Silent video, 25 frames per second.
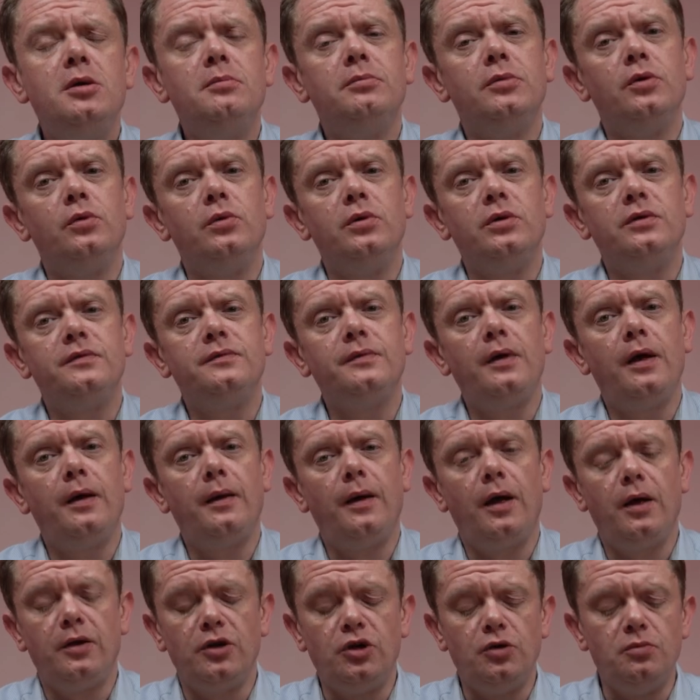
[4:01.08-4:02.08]
But
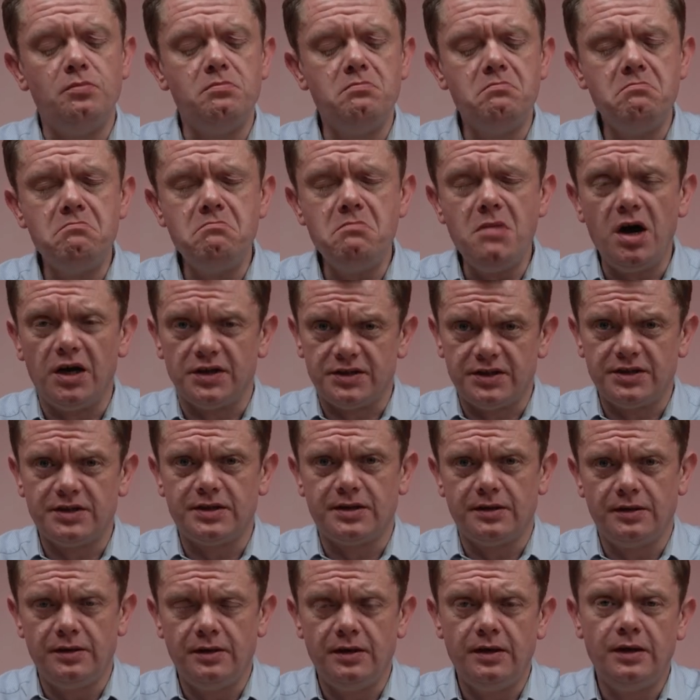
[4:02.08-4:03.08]
you
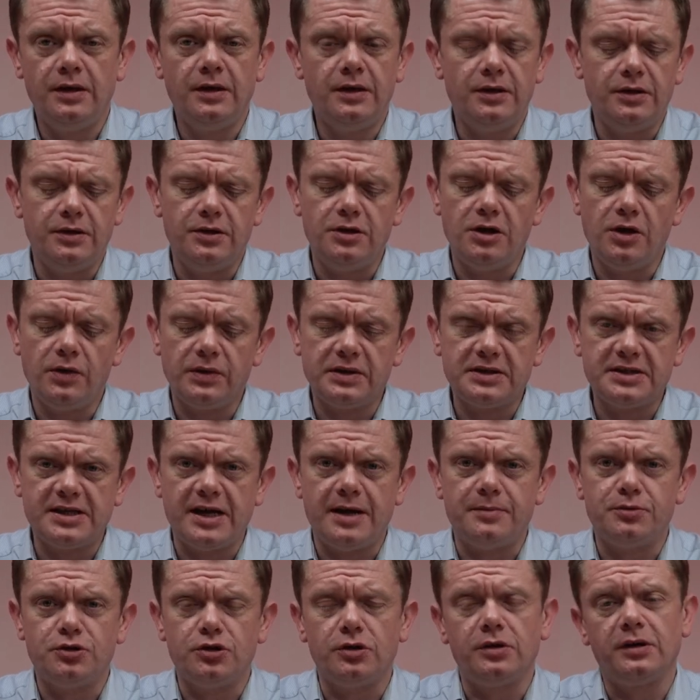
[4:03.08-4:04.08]
must, no
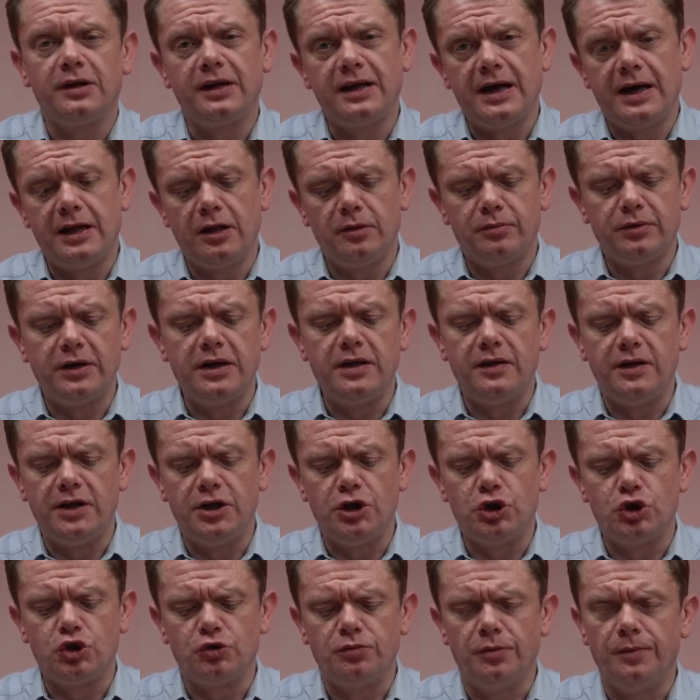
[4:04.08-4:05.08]
exception, calibrate the
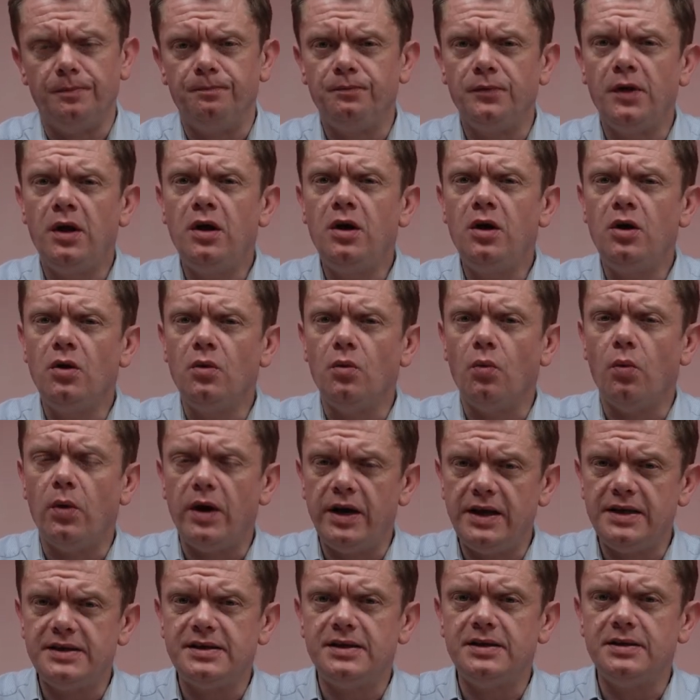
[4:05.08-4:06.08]
instrument
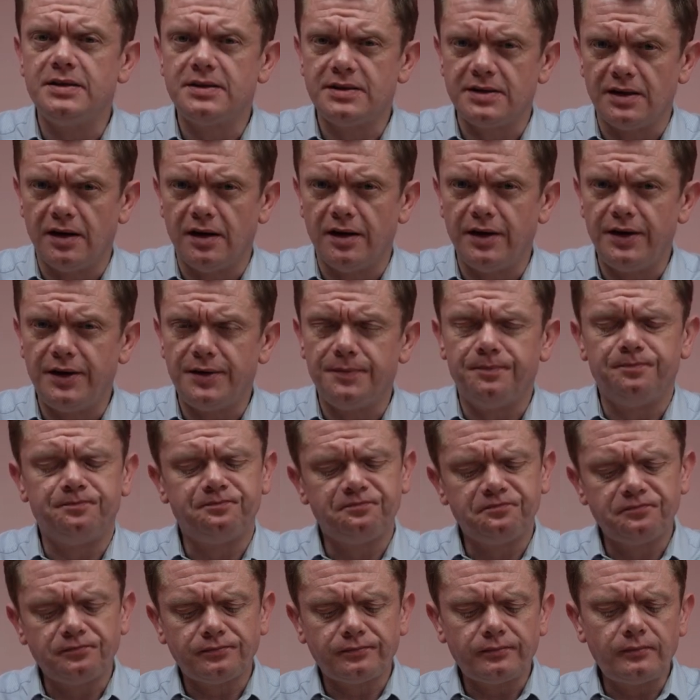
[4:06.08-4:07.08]
when it's inside
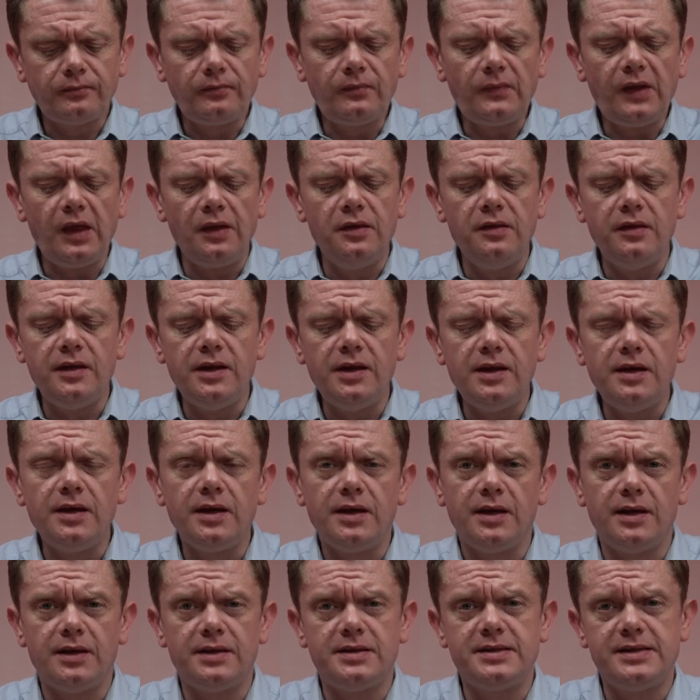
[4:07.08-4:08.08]
the
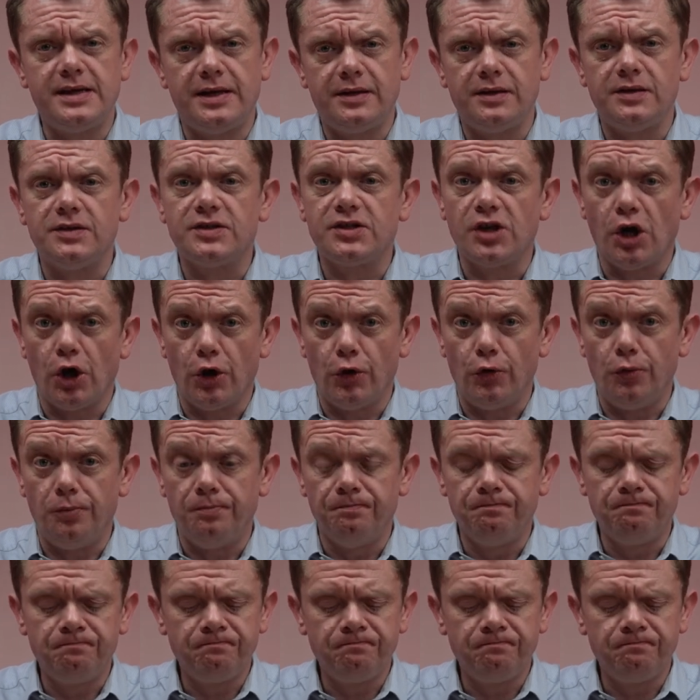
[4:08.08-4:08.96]
tenant's home.